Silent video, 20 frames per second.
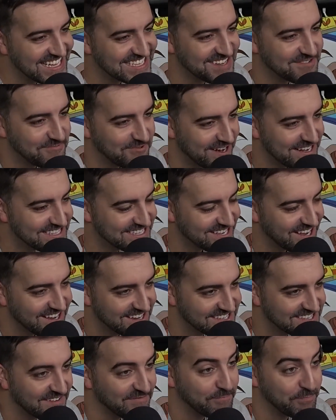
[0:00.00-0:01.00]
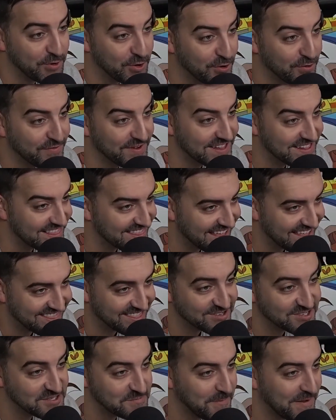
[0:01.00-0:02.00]
and Yankees. Red Sox have proven that
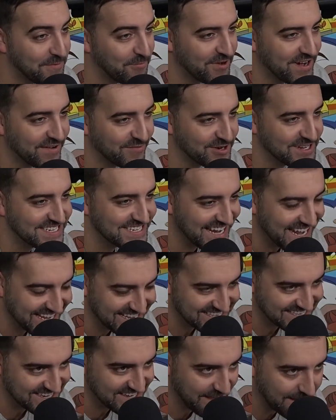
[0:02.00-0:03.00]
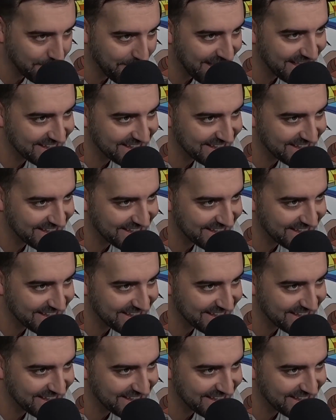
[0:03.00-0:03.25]
they'll spend whatever it takes to come at